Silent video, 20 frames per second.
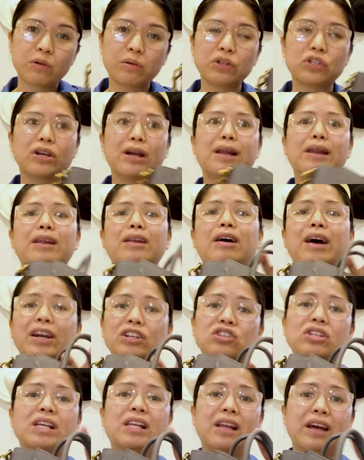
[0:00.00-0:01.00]
which I
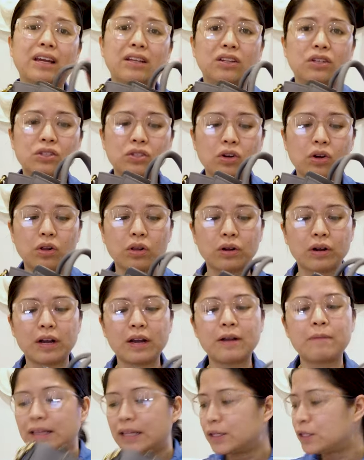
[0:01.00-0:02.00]
actually like this color,
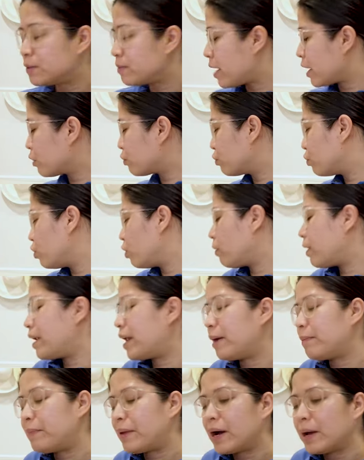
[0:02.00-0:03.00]
and that's my rule when
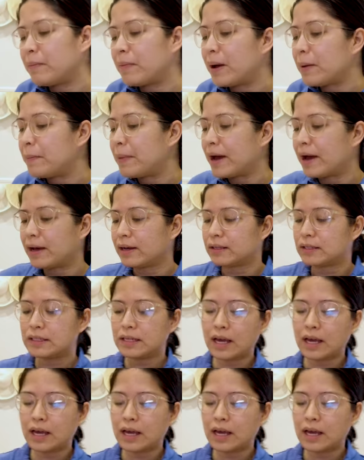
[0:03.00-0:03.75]
I buy my bags.